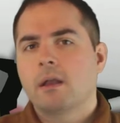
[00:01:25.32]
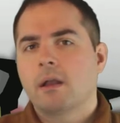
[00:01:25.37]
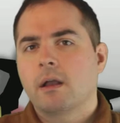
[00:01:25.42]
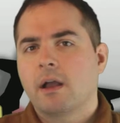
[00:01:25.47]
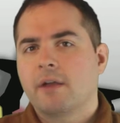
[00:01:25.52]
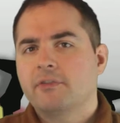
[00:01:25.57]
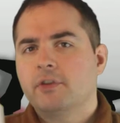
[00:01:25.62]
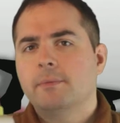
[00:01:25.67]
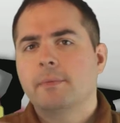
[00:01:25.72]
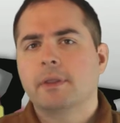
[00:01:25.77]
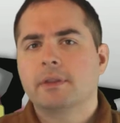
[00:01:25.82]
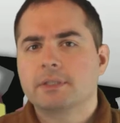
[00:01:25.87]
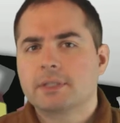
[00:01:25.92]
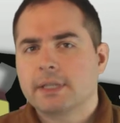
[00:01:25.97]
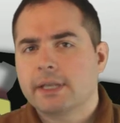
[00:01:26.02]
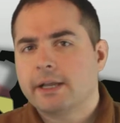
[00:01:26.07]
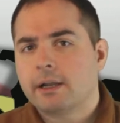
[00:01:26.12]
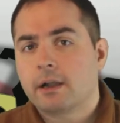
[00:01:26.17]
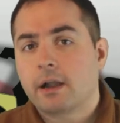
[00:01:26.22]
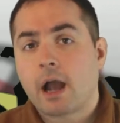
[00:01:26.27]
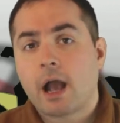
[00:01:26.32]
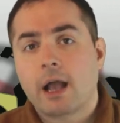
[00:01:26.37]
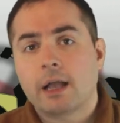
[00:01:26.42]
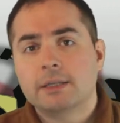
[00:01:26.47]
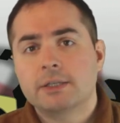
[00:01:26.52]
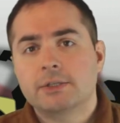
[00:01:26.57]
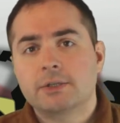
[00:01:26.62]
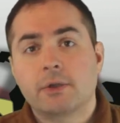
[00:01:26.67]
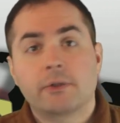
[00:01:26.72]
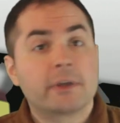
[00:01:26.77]
A few months later, I
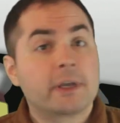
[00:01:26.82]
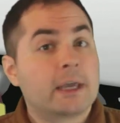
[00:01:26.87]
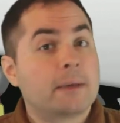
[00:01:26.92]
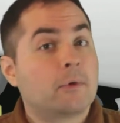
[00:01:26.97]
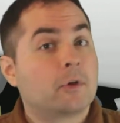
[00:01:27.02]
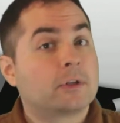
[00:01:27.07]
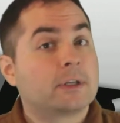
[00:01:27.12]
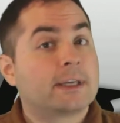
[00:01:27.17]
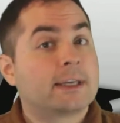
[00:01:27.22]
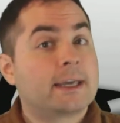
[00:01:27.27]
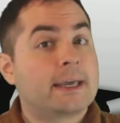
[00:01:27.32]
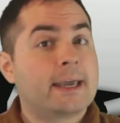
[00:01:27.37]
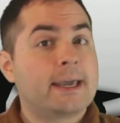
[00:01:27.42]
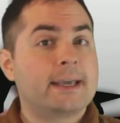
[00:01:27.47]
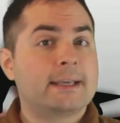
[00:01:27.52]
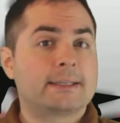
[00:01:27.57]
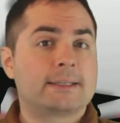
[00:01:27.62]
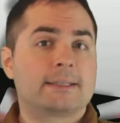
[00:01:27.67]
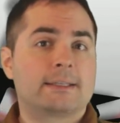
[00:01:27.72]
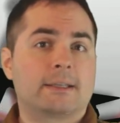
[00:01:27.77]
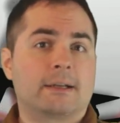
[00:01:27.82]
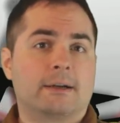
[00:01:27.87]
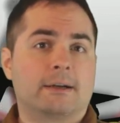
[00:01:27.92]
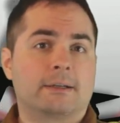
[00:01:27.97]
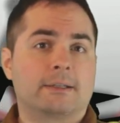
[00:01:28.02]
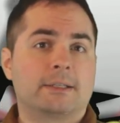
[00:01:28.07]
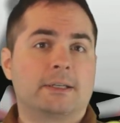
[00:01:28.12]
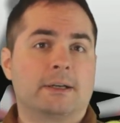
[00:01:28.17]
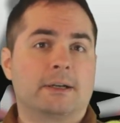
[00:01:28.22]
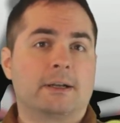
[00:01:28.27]
saw the game on
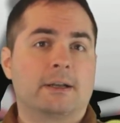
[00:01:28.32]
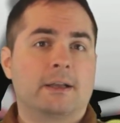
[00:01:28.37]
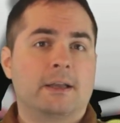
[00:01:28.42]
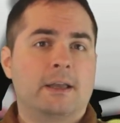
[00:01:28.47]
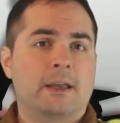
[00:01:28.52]
Kickstarter,